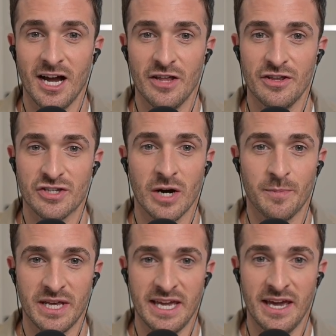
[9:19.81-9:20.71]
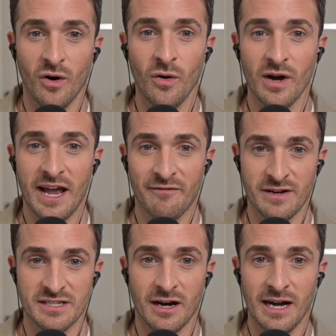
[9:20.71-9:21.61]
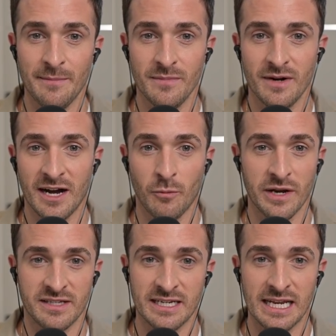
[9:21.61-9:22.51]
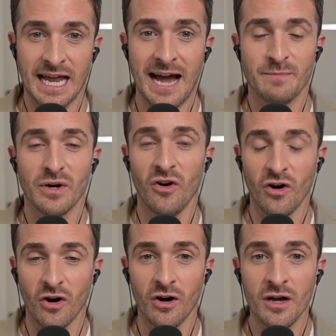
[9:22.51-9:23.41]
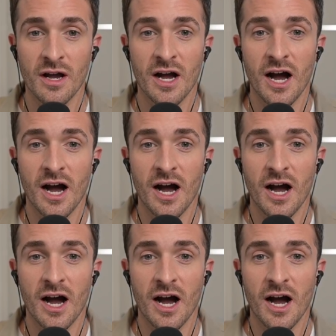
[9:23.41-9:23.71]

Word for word: at the top of the hill every time I went did a lap, or